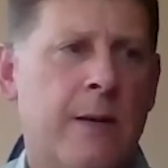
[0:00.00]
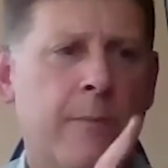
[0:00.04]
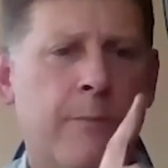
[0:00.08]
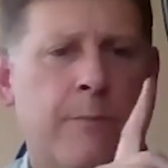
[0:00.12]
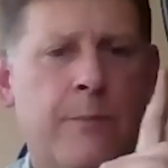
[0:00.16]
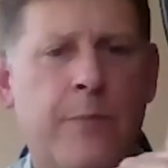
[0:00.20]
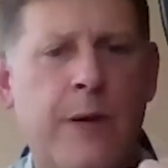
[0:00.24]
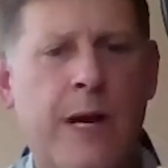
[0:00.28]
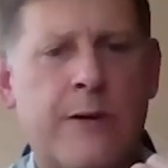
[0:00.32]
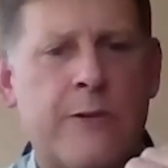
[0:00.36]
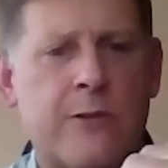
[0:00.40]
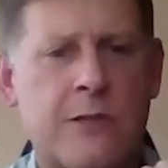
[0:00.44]

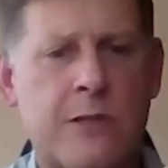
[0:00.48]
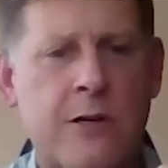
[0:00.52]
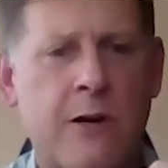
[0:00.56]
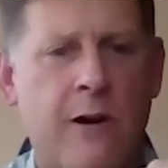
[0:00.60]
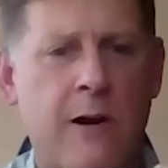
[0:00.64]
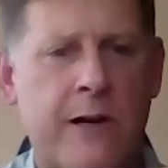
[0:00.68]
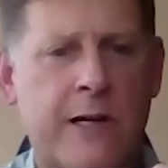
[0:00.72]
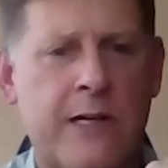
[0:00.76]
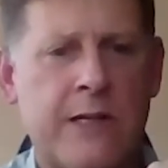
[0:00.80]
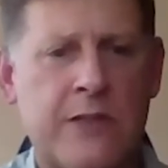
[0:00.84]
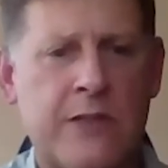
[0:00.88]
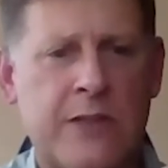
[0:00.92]
better
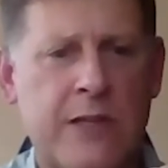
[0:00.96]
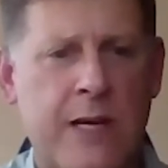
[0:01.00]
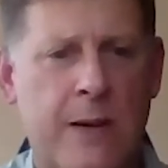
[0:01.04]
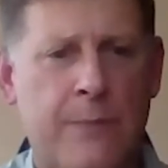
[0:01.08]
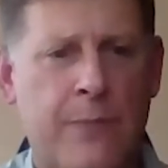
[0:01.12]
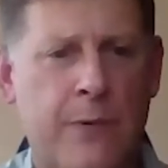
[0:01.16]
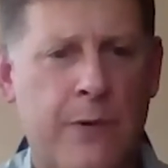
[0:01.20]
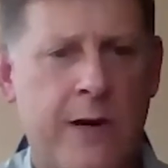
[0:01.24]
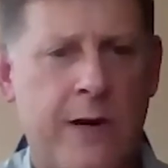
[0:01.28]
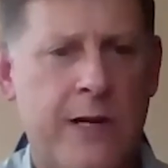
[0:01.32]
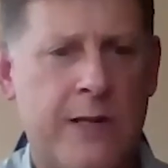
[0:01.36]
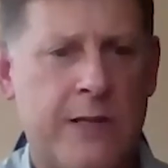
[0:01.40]
target
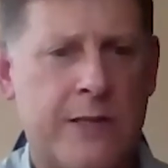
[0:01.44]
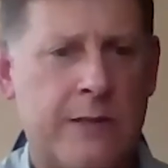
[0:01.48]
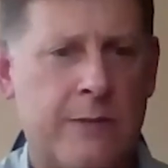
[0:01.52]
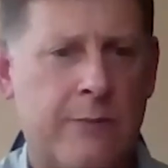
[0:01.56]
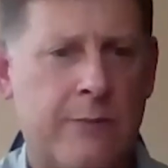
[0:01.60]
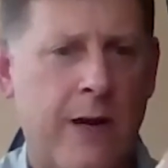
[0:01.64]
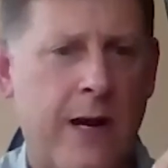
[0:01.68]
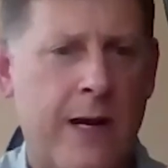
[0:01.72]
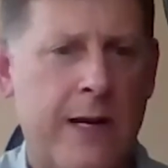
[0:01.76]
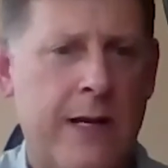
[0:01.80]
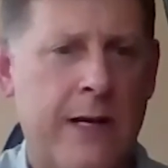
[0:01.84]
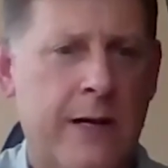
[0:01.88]
separation
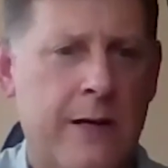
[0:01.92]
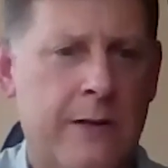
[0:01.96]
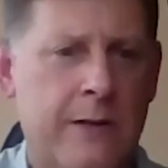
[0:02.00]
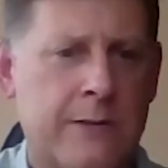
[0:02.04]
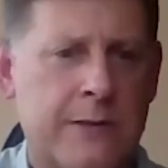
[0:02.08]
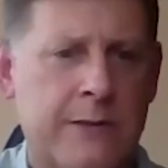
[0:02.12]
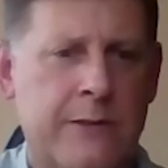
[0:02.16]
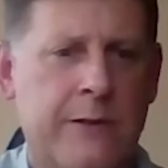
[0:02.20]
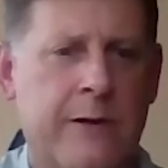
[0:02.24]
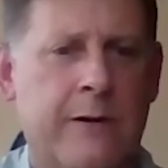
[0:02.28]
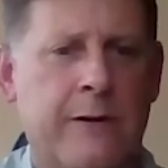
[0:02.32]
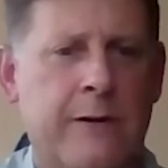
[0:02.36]
right here,
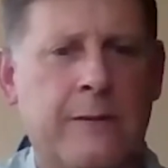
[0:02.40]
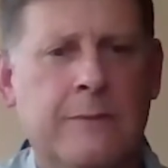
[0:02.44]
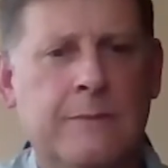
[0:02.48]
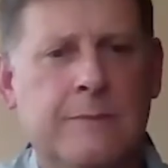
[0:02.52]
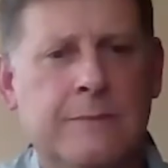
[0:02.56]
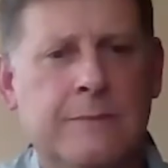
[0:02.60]
sir.